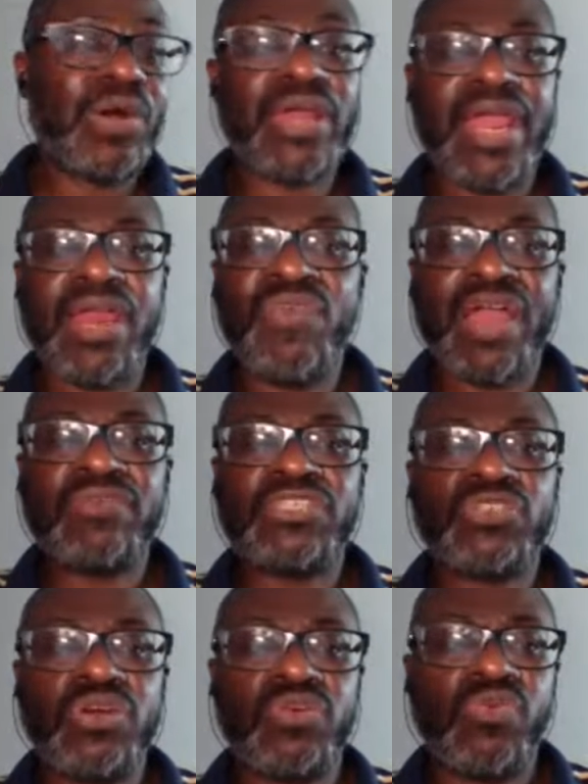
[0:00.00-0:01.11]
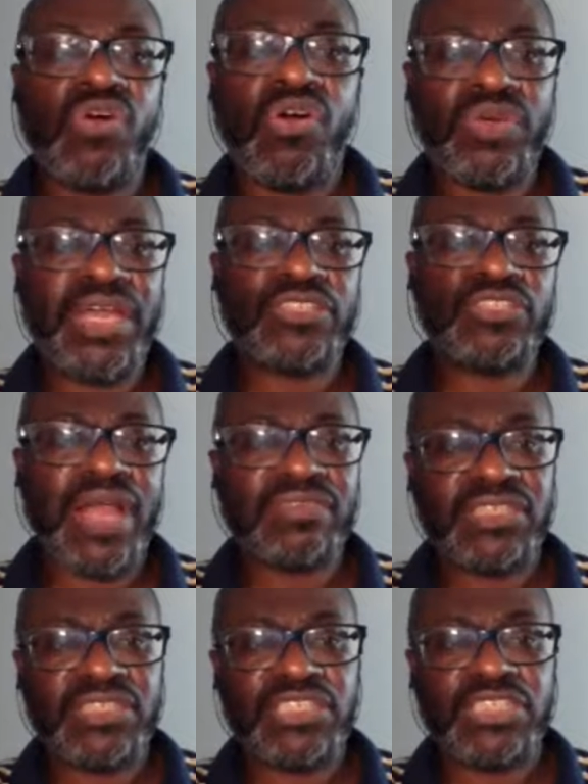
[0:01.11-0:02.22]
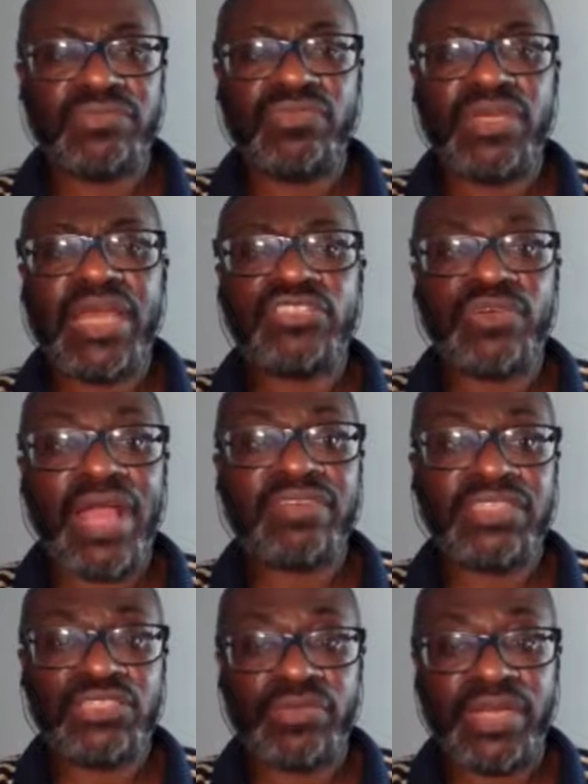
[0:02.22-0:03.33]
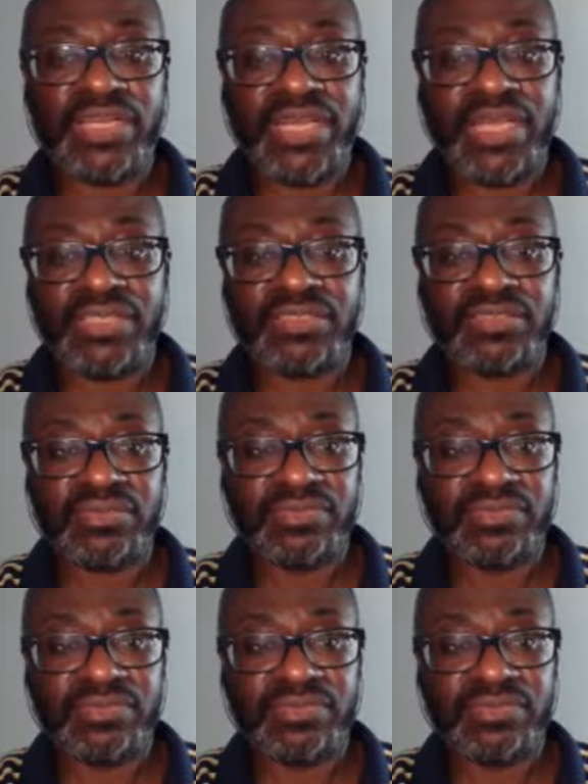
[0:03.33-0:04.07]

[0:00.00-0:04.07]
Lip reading: the handwriting was on the wall when they drafted Trey Lance.